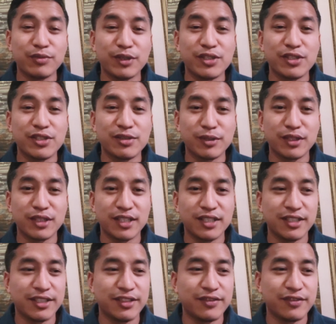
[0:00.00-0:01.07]
mentioned about
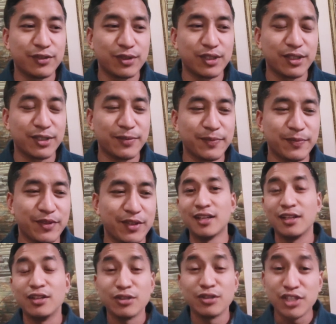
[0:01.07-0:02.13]
1984, right?
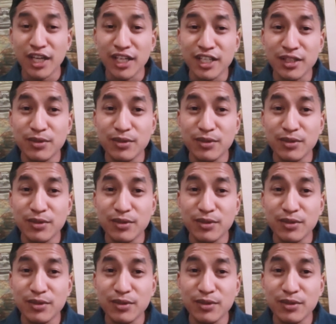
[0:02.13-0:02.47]
You know, China